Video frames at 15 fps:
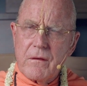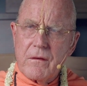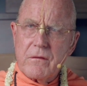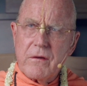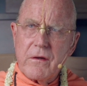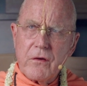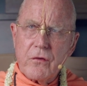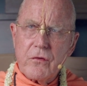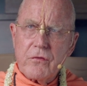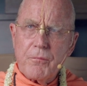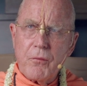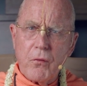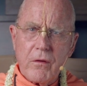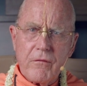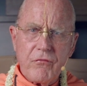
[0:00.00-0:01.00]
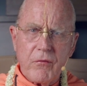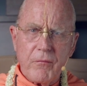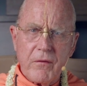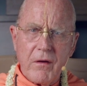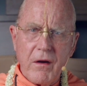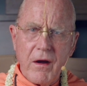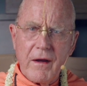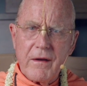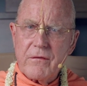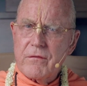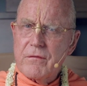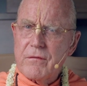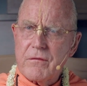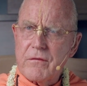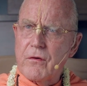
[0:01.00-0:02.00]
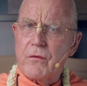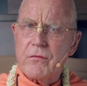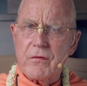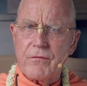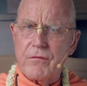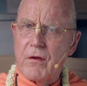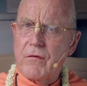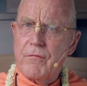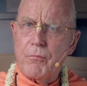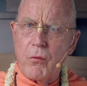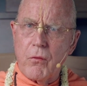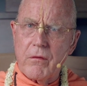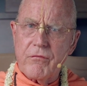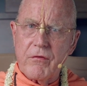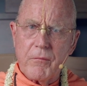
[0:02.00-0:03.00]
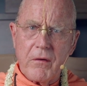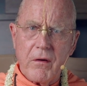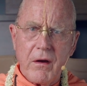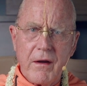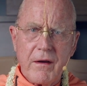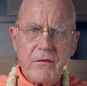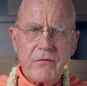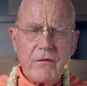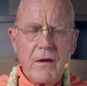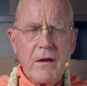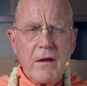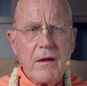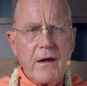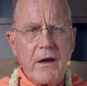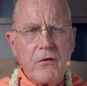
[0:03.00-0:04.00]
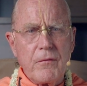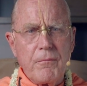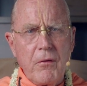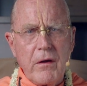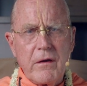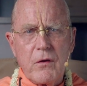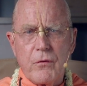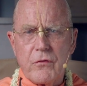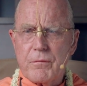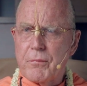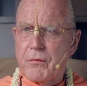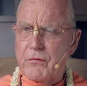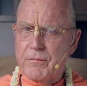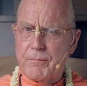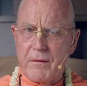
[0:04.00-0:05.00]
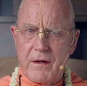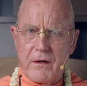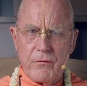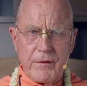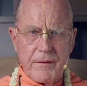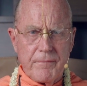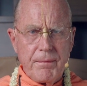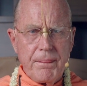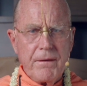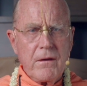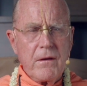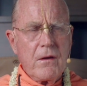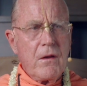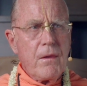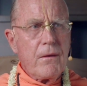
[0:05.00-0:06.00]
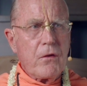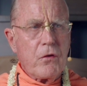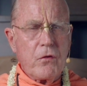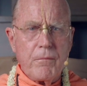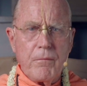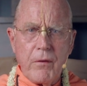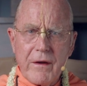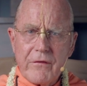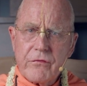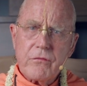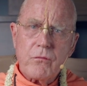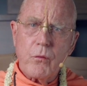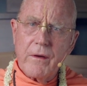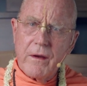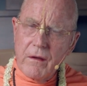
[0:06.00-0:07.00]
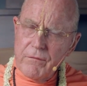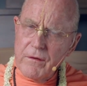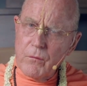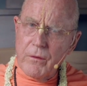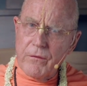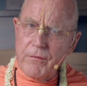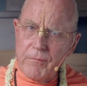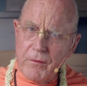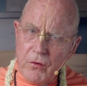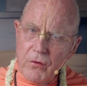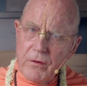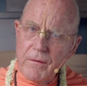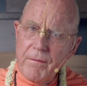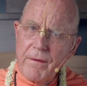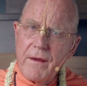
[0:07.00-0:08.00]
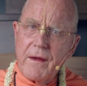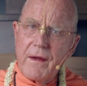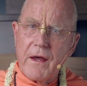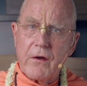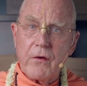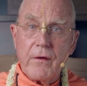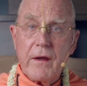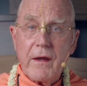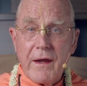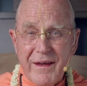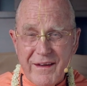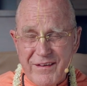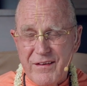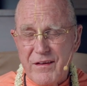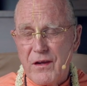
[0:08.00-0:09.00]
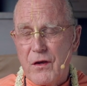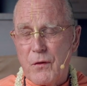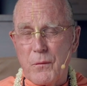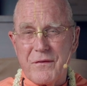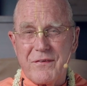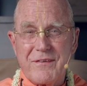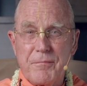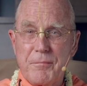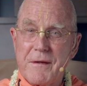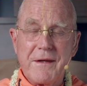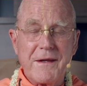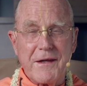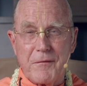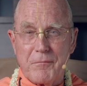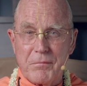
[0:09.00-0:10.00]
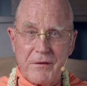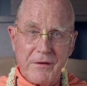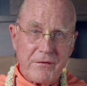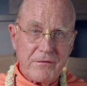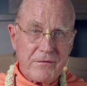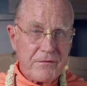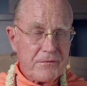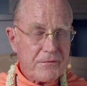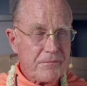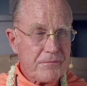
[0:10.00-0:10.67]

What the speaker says: tears poured from her eyes, tears of love poured from her eyes, and her body was perspiring. Her breasts were heavy with milk, and her head was spinning in bliss.